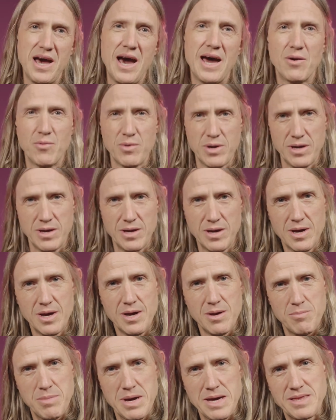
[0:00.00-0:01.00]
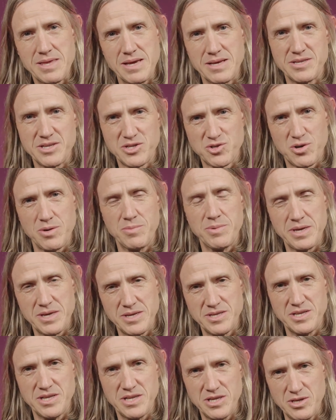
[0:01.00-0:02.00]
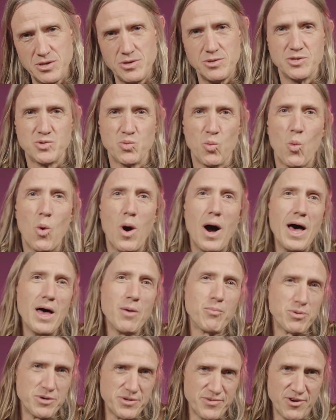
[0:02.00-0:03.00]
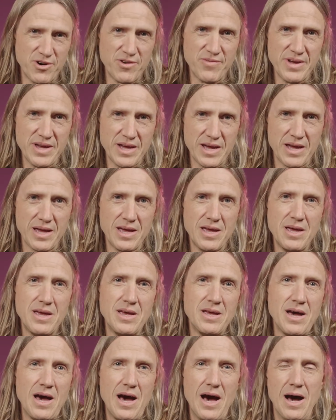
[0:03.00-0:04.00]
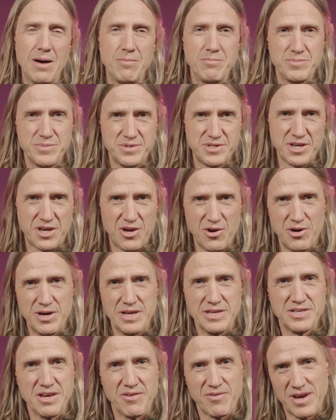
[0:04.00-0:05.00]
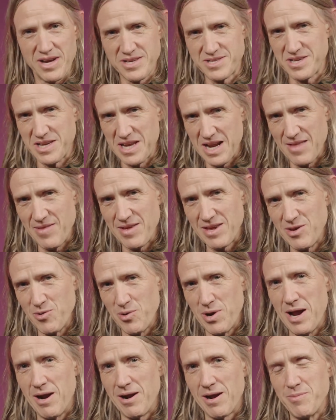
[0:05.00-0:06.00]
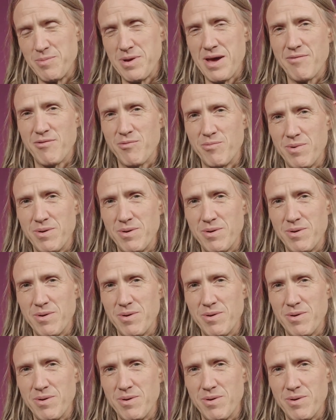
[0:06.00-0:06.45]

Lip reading: how do we make things extremely easy to use while preserving security and self-custody. And I think you and I are going to